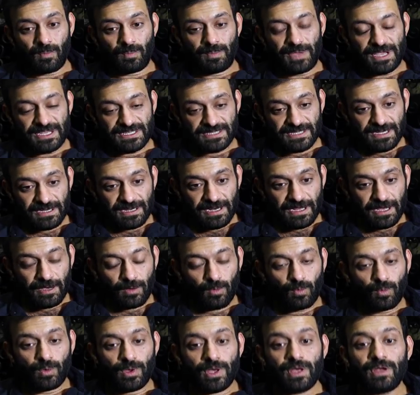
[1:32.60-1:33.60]
Basically,
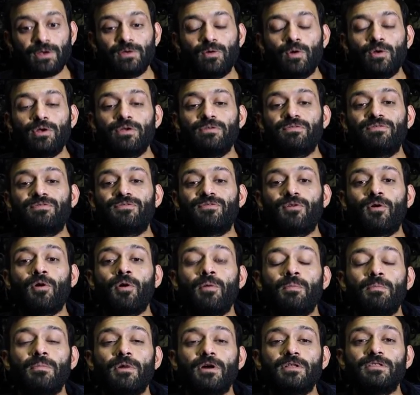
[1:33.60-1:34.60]
we are going to
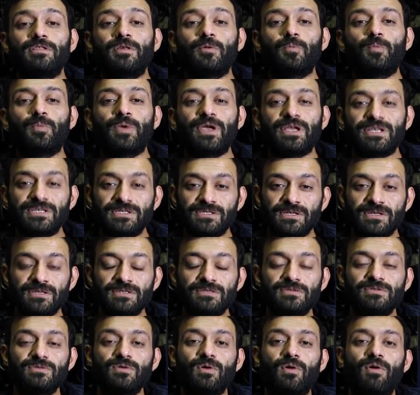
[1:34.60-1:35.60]
form the
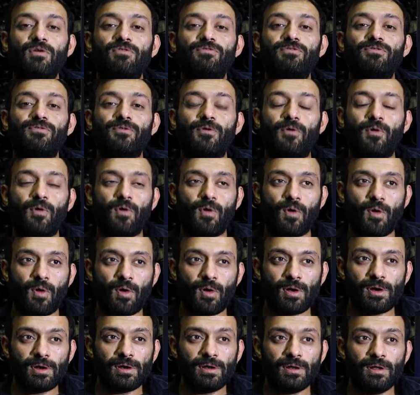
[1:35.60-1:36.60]
basis of
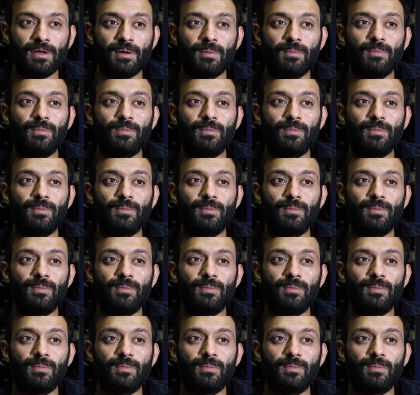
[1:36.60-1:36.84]
all